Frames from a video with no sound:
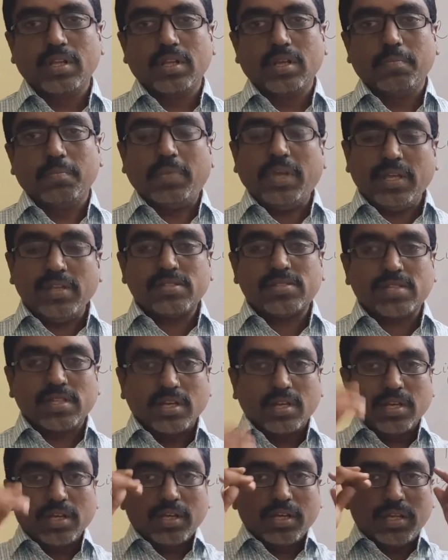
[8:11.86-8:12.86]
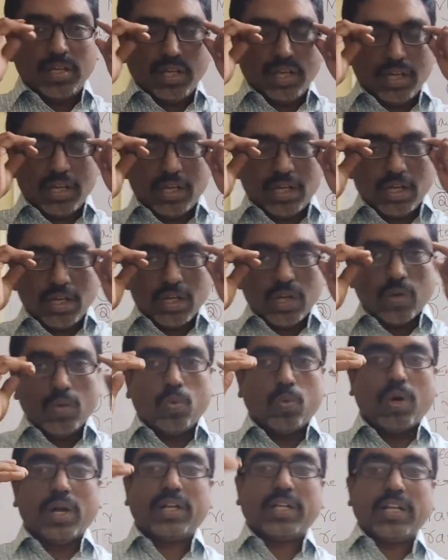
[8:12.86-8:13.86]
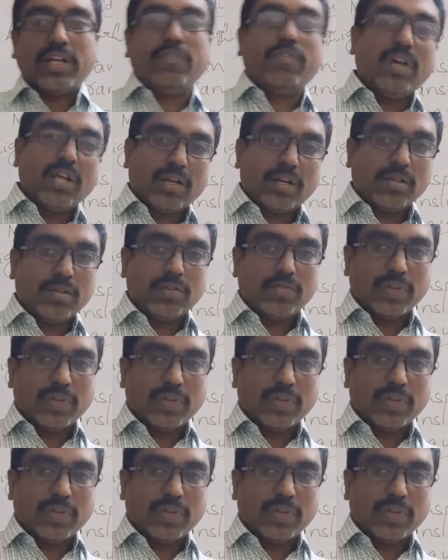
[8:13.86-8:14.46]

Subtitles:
means here whatever,